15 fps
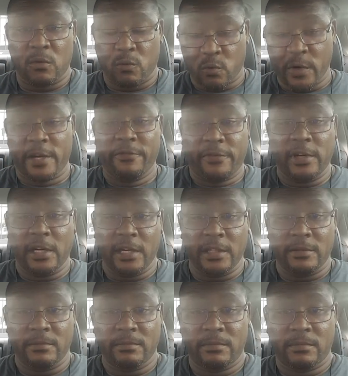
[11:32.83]
refund.
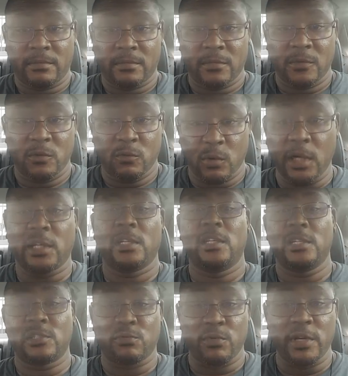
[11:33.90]
What
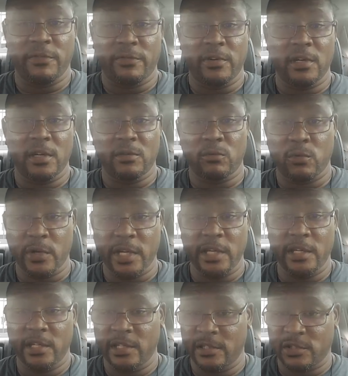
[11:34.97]
is refund?
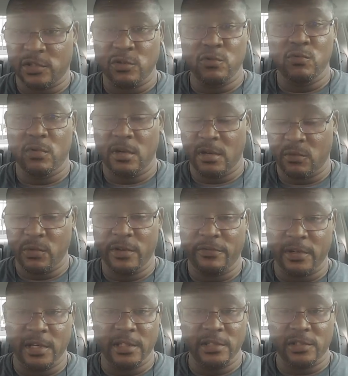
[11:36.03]

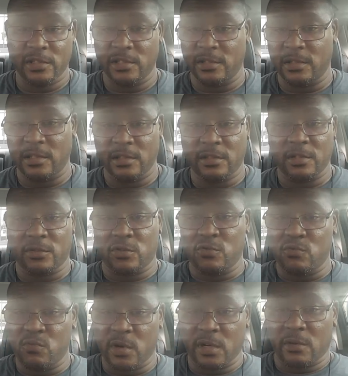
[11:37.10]
Refund is the
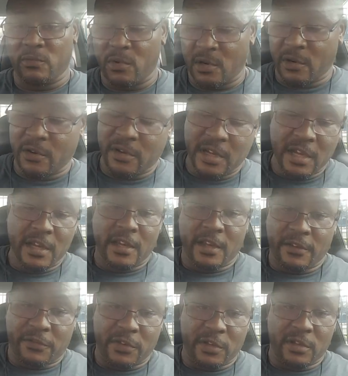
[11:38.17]
two-word word.
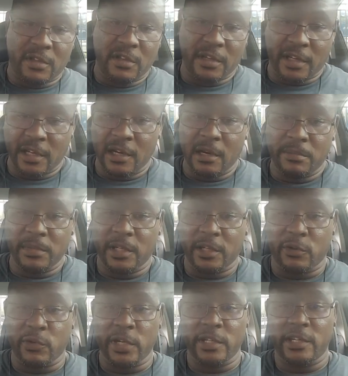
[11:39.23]
If you look it up in the
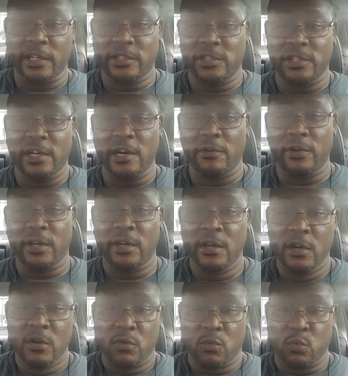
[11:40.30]
Greek dictionary,
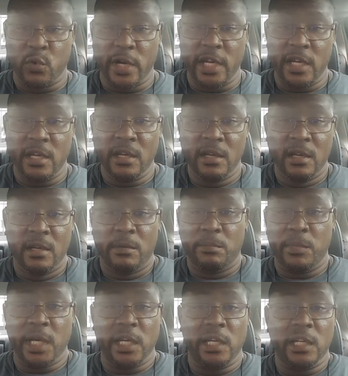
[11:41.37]

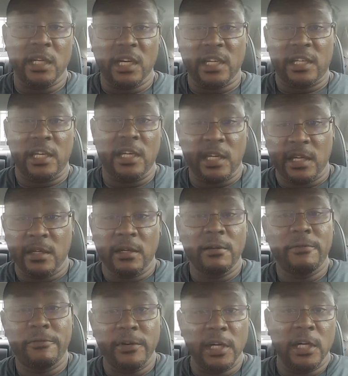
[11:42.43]
meaning again,
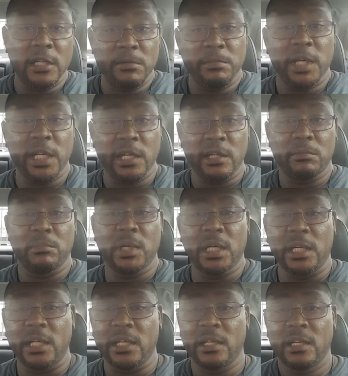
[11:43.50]
fund meaning
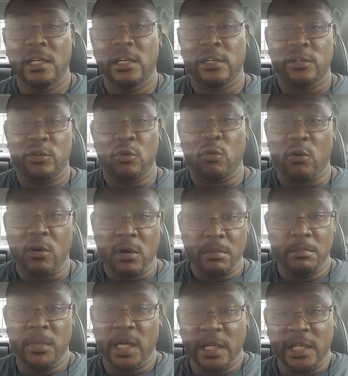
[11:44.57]
money, your
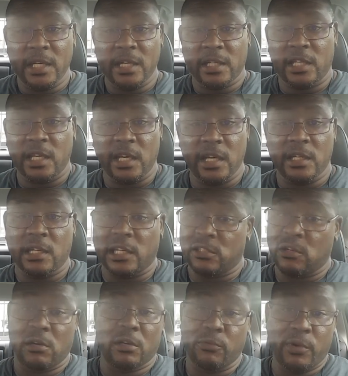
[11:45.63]
money again. That's
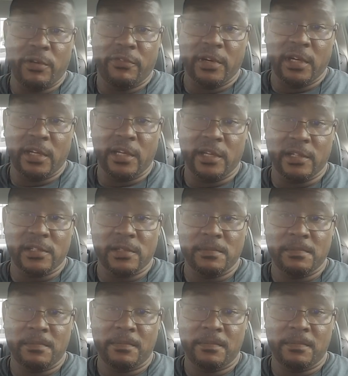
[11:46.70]
all a refund is.